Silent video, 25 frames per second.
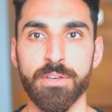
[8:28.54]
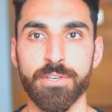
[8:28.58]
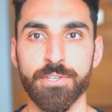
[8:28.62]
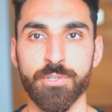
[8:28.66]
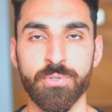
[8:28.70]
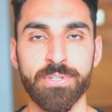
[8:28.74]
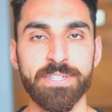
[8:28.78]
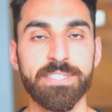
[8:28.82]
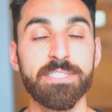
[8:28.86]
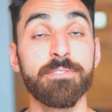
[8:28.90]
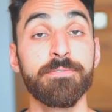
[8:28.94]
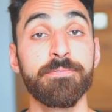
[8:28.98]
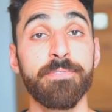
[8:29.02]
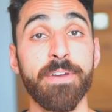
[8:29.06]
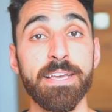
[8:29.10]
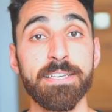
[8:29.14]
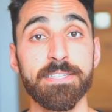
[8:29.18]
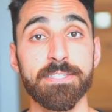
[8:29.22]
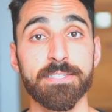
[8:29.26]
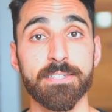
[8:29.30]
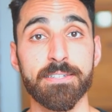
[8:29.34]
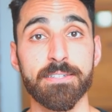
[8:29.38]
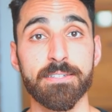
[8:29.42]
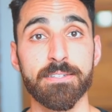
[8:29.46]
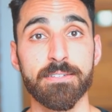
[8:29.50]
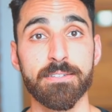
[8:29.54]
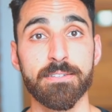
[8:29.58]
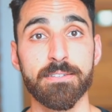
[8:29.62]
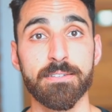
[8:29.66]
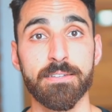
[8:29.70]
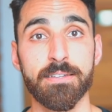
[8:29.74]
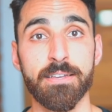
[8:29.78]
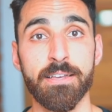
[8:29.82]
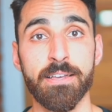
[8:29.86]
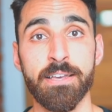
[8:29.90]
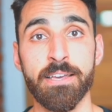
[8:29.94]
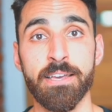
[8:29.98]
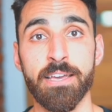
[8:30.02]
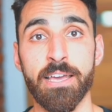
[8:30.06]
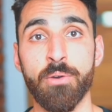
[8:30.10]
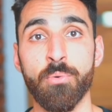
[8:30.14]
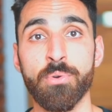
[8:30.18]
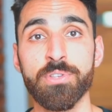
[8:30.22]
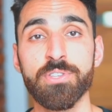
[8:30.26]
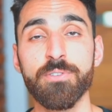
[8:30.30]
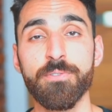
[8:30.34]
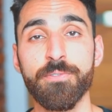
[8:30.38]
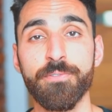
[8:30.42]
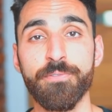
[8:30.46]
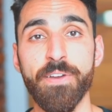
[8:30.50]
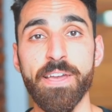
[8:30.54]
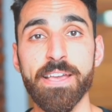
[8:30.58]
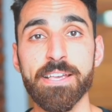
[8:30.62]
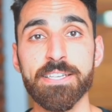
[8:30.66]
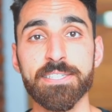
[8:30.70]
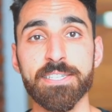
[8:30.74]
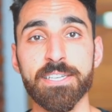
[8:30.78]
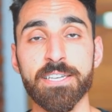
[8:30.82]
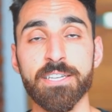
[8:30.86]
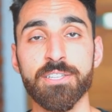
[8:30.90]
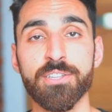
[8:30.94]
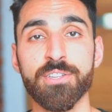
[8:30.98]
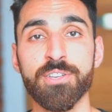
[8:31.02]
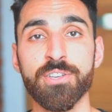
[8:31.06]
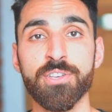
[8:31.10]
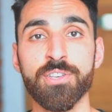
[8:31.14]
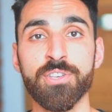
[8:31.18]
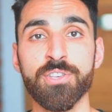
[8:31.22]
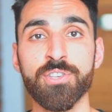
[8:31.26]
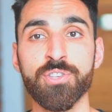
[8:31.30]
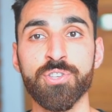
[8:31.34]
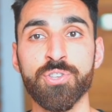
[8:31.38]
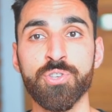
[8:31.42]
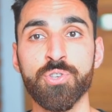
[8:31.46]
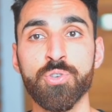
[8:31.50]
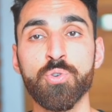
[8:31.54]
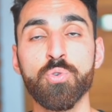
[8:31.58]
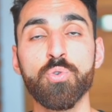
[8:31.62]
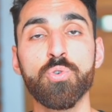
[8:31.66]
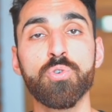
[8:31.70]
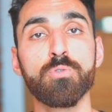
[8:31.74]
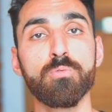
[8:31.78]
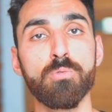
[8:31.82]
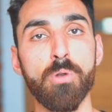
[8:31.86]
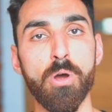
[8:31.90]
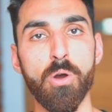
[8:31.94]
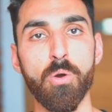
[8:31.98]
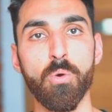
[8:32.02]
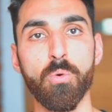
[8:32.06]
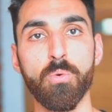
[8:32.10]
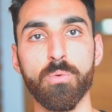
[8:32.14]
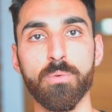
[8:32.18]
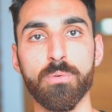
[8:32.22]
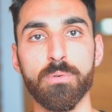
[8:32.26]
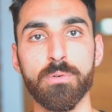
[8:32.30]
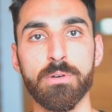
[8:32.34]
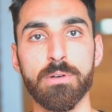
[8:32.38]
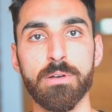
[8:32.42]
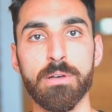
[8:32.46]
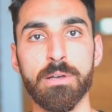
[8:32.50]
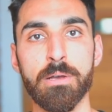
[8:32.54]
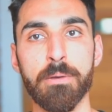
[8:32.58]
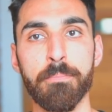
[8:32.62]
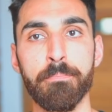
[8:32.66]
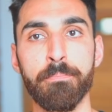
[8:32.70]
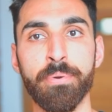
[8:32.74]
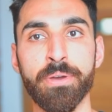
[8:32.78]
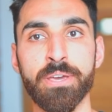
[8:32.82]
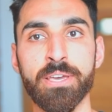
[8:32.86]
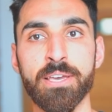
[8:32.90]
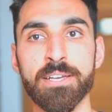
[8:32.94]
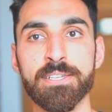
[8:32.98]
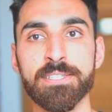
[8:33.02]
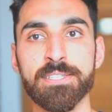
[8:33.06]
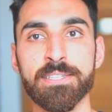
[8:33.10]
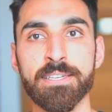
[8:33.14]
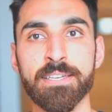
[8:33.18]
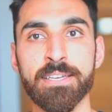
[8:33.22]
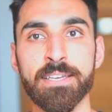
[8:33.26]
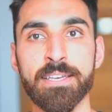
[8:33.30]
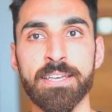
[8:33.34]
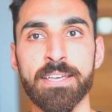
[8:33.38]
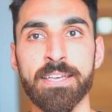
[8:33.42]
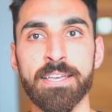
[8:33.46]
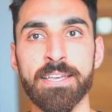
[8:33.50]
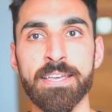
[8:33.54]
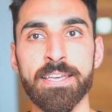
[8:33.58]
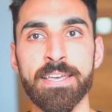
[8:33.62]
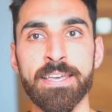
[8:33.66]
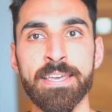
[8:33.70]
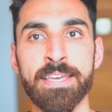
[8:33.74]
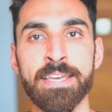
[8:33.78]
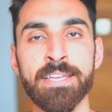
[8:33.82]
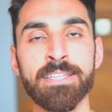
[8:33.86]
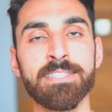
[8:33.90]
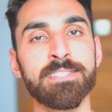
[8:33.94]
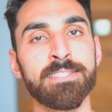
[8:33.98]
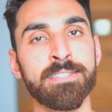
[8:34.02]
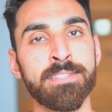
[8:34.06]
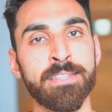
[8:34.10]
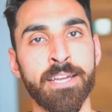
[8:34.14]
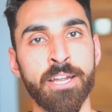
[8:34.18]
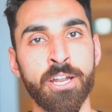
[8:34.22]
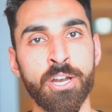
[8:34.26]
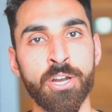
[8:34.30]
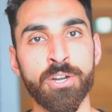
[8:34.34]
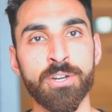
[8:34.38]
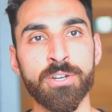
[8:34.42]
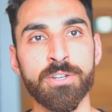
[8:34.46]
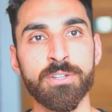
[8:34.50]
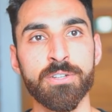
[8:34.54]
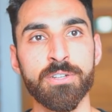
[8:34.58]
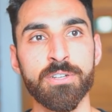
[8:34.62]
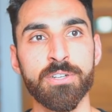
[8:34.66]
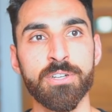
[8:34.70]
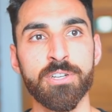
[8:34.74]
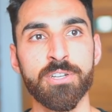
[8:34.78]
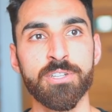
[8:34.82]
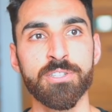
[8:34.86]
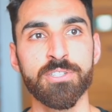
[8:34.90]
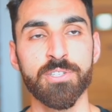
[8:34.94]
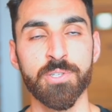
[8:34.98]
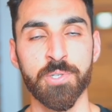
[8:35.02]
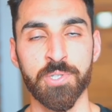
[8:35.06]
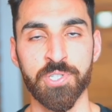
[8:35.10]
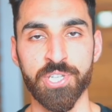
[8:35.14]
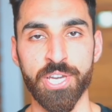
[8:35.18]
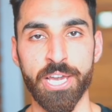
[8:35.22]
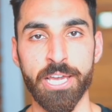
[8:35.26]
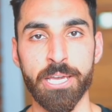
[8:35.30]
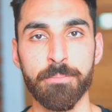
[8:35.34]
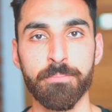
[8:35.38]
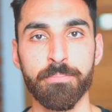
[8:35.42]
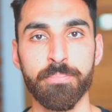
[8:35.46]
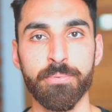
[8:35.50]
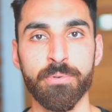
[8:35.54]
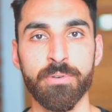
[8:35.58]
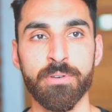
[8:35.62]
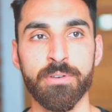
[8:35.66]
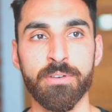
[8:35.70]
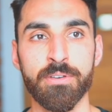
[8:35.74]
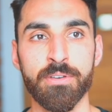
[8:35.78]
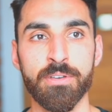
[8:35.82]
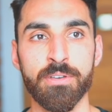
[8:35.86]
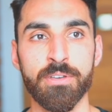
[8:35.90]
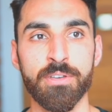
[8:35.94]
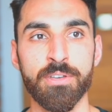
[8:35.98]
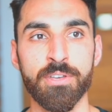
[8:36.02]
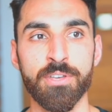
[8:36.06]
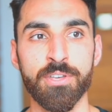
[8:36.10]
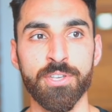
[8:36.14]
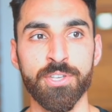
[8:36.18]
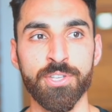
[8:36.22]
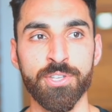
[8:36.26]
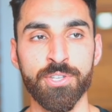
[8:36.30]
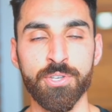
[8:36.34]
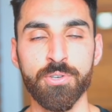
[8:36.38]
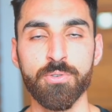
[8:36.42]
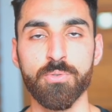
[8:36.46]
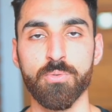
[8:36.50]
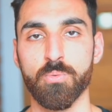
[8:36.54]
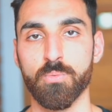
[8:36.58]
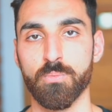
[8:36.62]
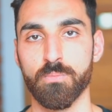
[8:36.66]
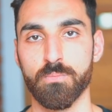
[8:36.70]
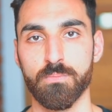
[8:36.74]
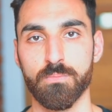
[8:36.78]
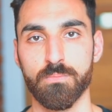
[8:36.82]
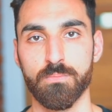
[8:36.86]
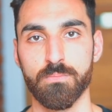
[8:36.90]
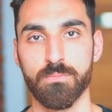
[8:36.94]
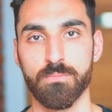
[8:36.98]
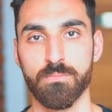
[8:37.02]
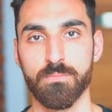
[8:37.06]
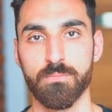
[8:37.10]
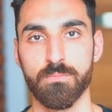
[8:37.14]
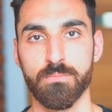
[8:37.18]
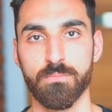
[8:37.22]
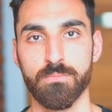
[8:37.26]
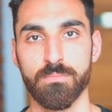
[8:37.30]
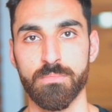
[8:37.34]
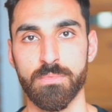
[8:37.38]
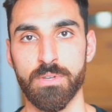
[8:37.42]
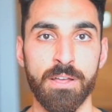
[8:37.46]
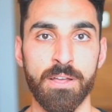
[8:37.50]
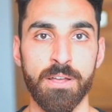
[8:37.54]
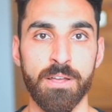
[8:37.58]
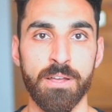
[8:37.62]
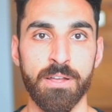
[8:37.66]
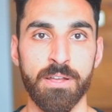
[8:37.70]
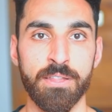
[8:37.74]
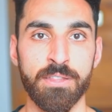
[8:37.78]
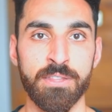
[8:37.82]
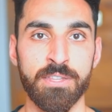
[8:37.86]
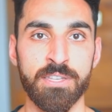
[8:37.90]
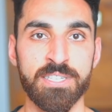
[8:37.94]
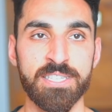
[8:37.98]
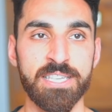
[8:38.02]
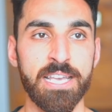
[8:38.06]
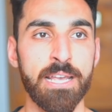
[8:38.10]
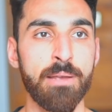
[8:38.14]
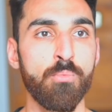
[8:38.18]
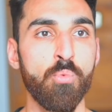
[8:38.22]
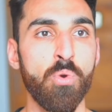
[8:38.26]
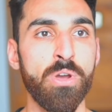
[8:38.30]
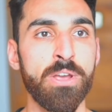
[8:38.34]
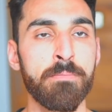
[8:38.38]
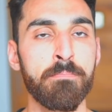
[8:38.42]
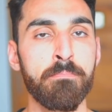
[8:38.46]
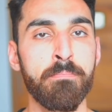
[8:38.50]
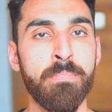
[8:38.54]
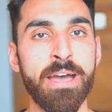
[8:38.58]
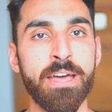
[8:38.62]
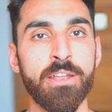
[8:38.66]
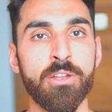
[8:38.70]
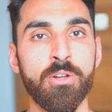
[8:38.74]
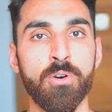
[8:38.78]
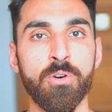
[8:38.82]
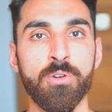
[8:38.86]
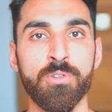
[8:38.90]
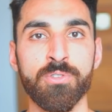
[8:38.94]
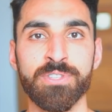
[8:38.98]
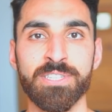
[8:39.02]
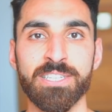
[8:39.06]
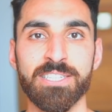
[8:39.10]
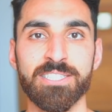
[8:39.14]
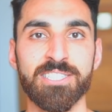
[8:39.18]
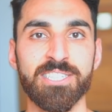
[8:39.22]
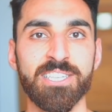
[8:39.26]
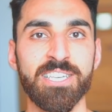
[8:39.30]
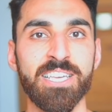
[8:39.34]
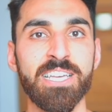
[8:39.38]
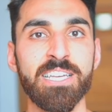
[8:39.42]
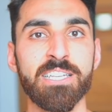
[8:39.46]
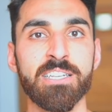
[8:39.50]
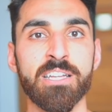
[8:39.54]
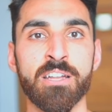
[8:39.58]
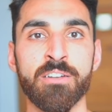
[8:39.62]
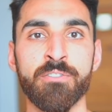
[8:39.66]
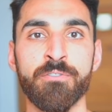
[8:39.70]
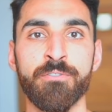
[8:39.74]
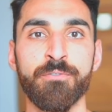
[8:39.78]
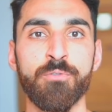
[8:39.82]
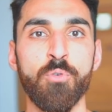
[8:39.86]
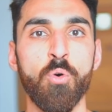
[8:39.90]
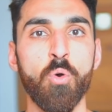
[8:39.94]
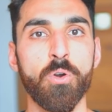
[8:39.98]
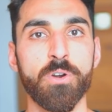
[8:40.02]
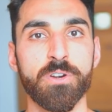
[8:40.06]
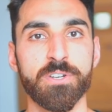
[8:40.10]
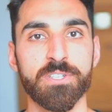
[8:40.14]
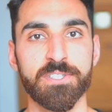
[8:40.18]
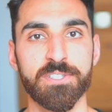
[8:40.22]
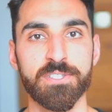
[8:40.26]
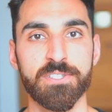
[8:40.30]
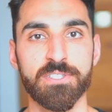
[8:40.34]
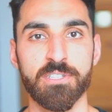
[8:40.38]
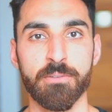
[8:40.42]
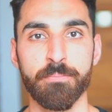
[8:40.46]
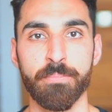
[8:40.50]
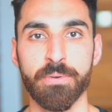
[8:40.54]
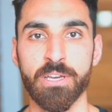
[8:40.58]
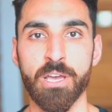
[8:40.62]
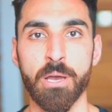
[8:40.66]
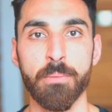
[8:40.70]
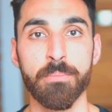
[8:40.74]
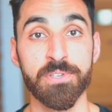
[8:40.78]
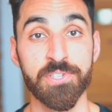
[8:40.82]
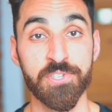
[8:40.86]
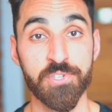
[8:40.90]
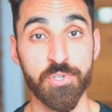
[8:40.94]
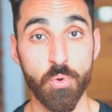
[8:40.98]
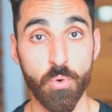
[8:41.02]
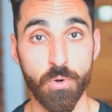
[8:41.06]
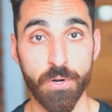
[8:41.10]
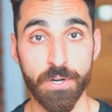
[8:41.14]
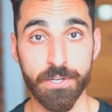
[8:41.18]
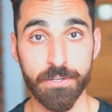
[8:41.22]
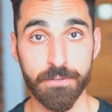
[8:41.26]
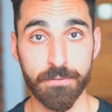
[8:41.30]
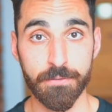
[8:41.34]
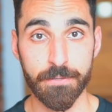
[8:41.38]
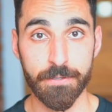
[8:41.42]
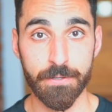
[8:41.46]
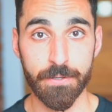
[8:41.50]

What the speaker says: You need to face it. And when you face it, you grow because it's there to shape you. The same way metal needs heat and force to become a sword,